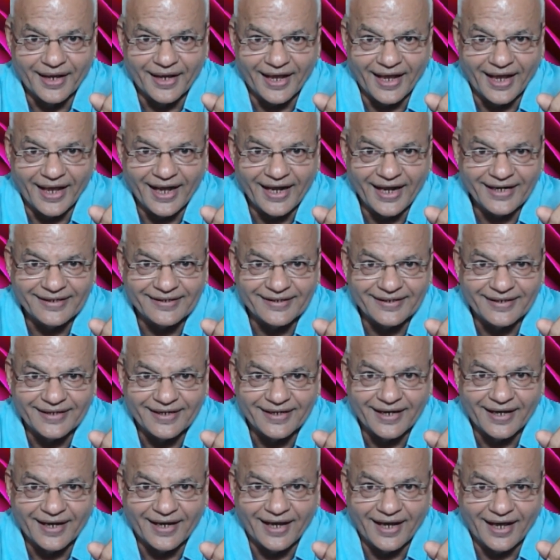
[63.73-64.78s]
and
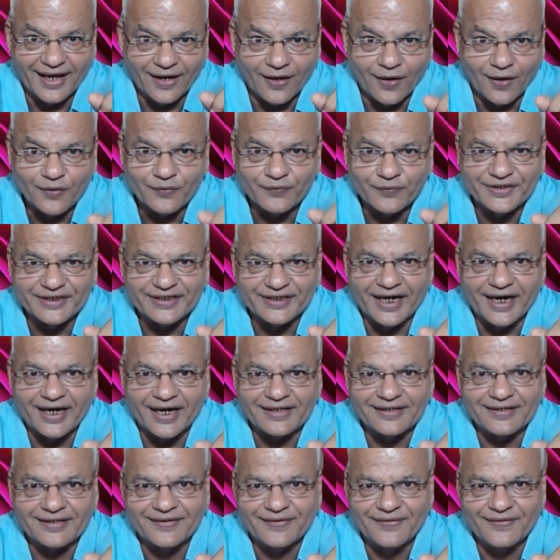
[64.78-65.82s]
along with
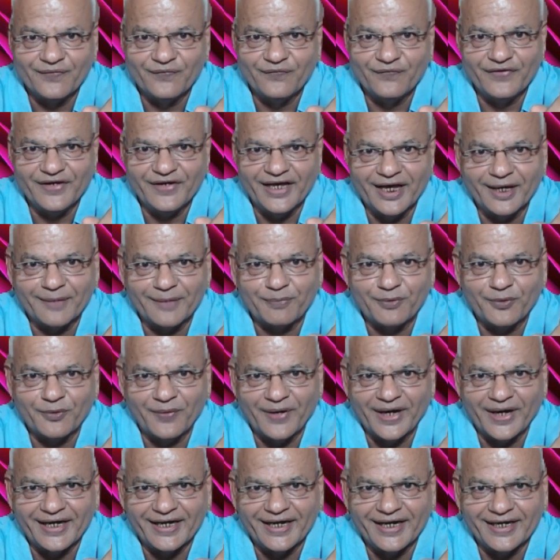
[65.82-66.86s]
that we are
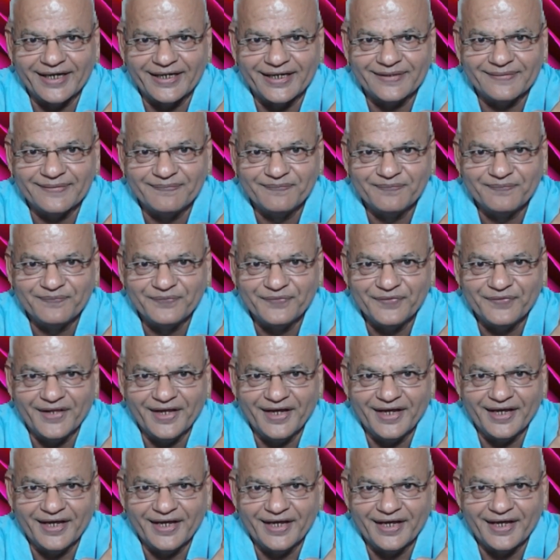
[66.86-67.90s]
providing
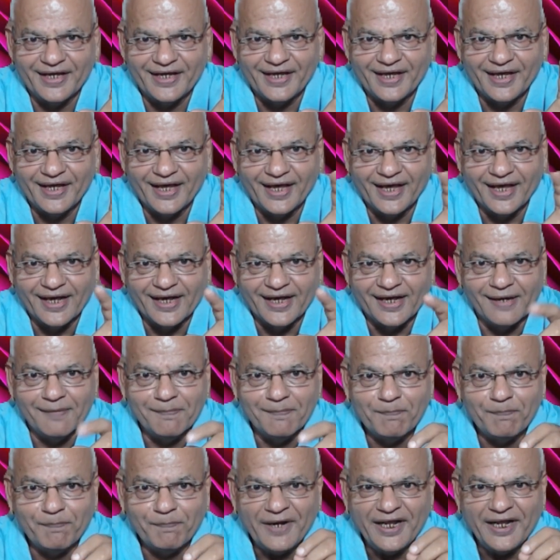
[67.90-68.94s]
the
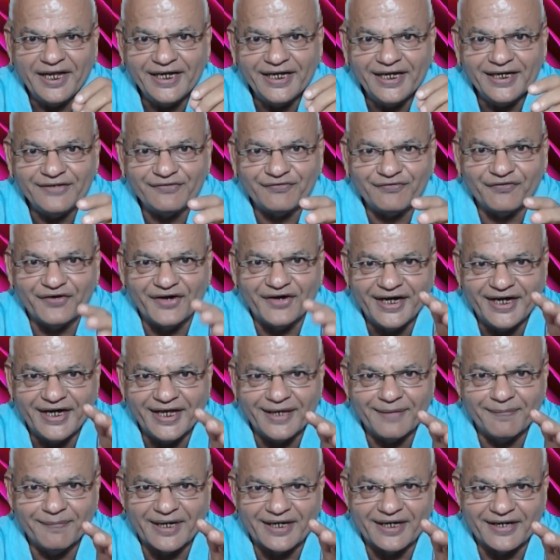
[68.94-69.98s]
complete
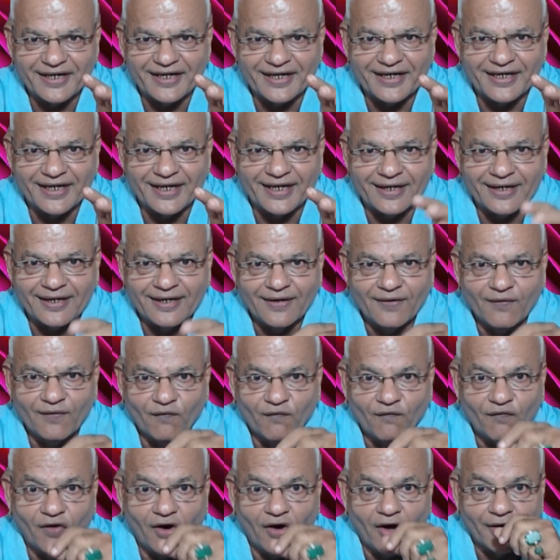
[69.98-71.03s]
reading material
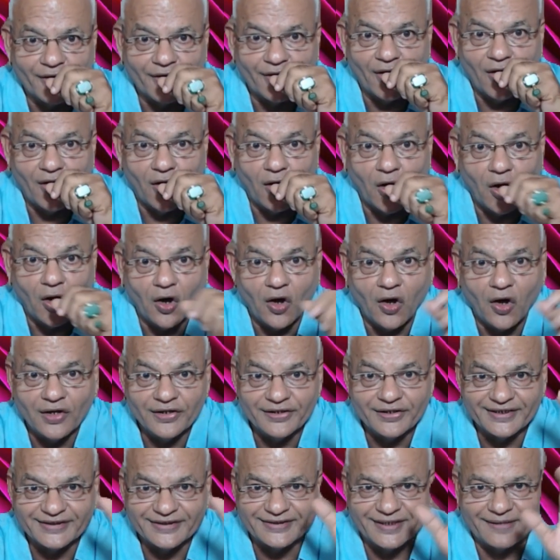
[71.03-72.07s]
for all
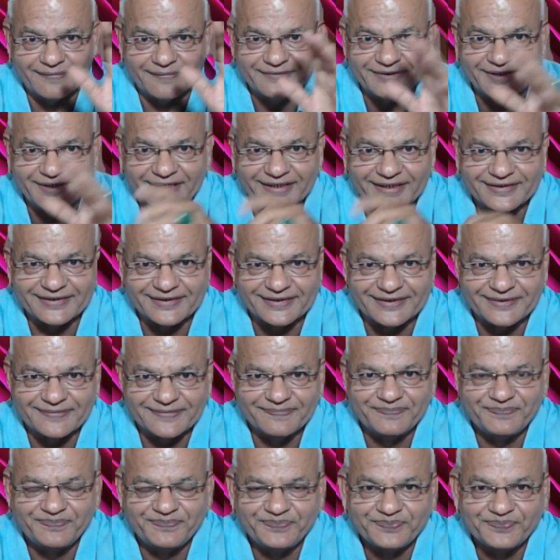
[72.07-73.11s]
the subjects.
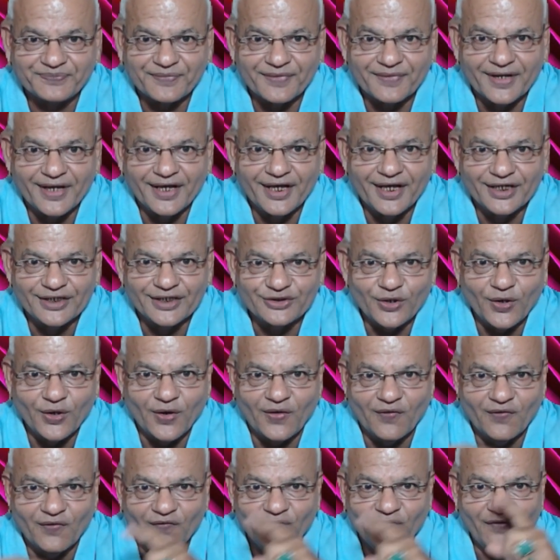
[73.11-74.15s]

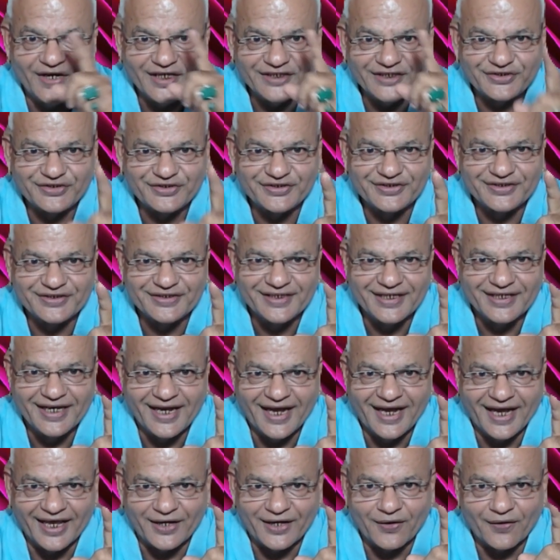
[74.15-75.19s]
So, first,
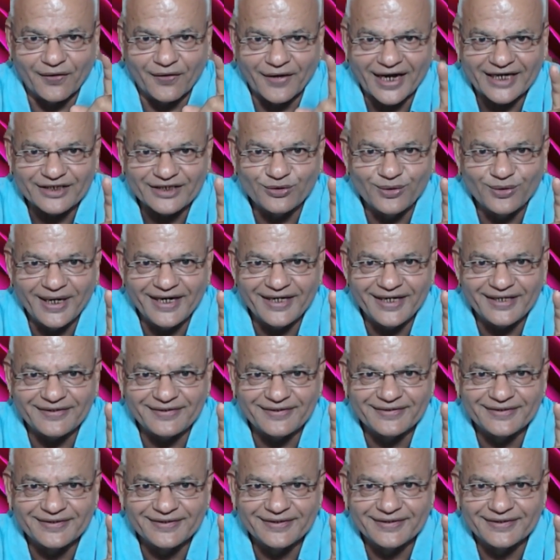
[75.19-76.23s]
I congratulate
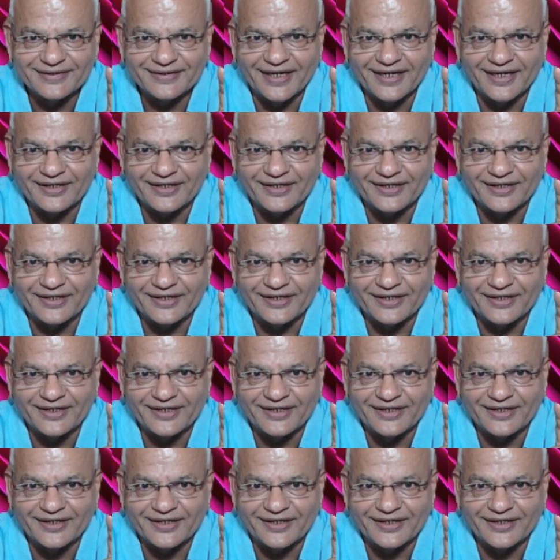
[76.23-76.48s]
the